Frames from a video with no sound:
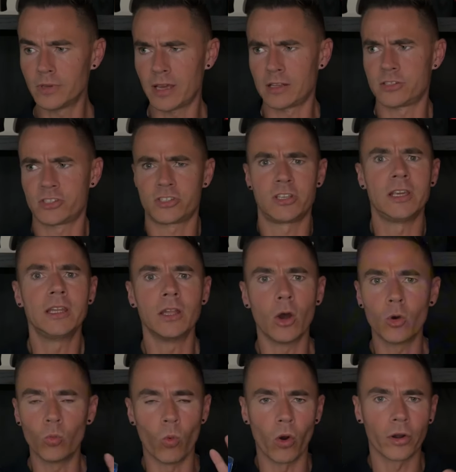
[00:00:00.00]
sea
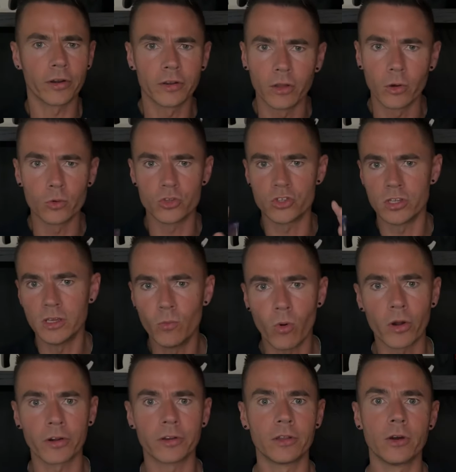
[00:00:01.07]
note, water note,
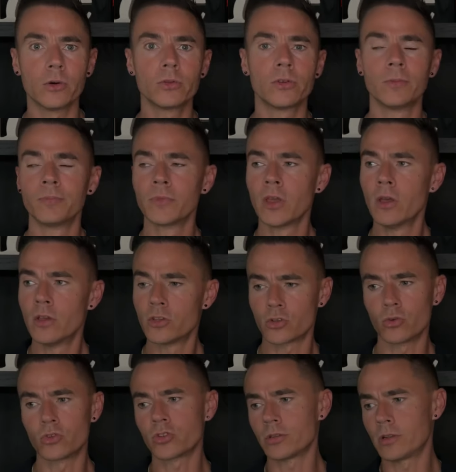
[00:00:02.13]
seawater note. So
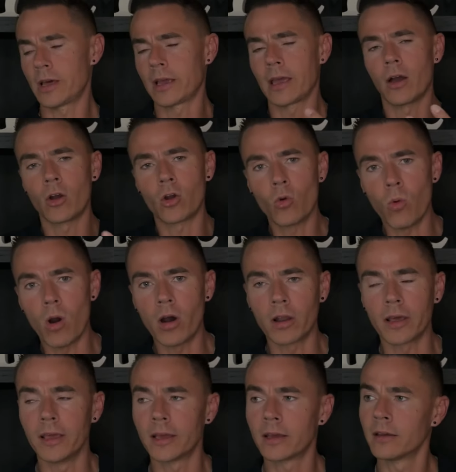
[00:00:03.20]
it's like
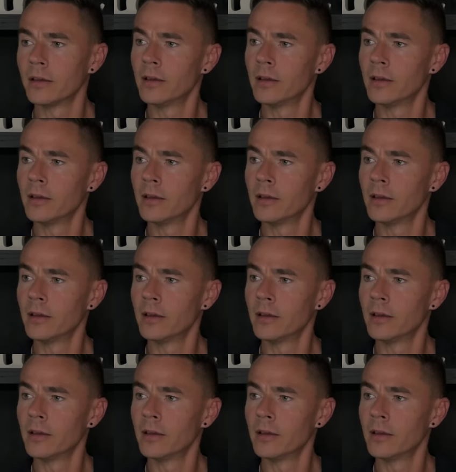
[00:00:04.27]
aquatic.